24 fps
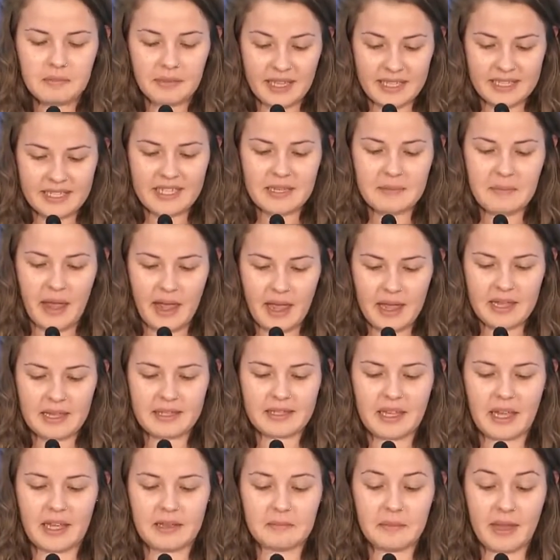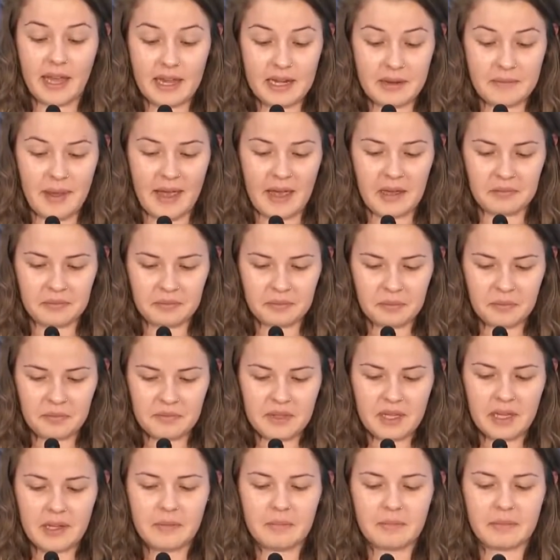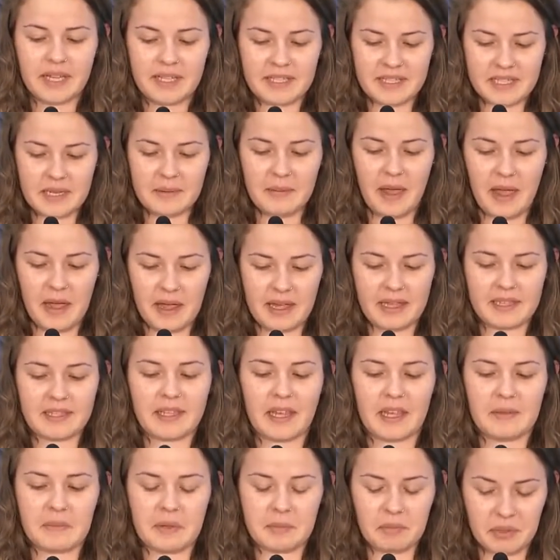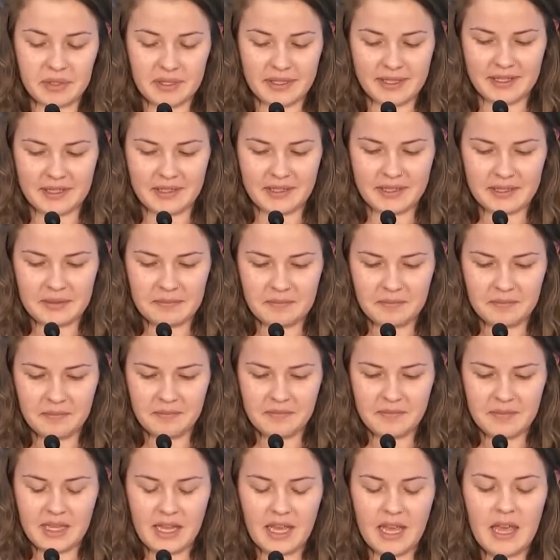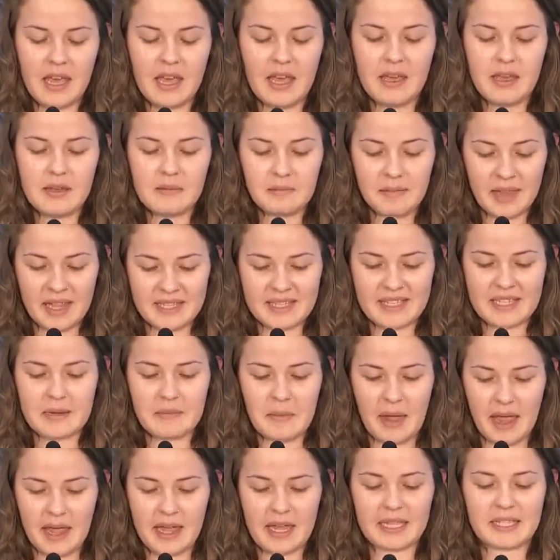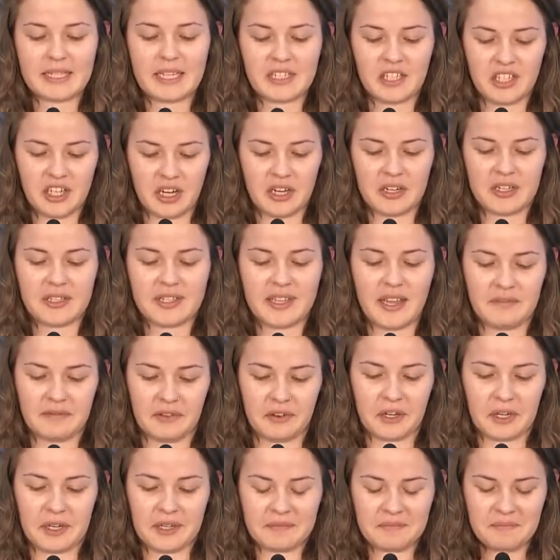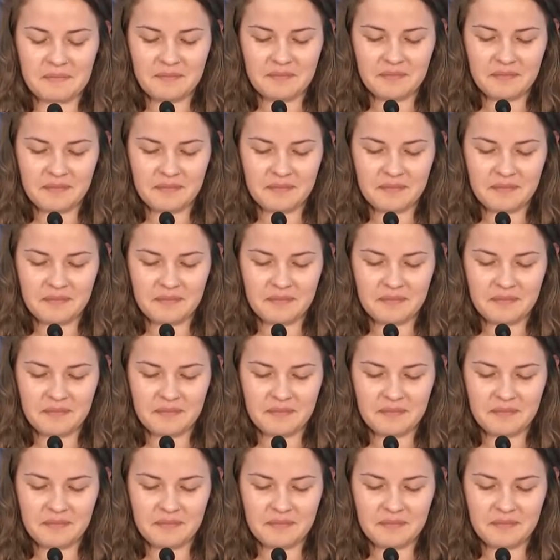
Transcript: Blessed am I as I am lied about. Blessed am I as I am imprisoned. Blessed am I as I share his suffering.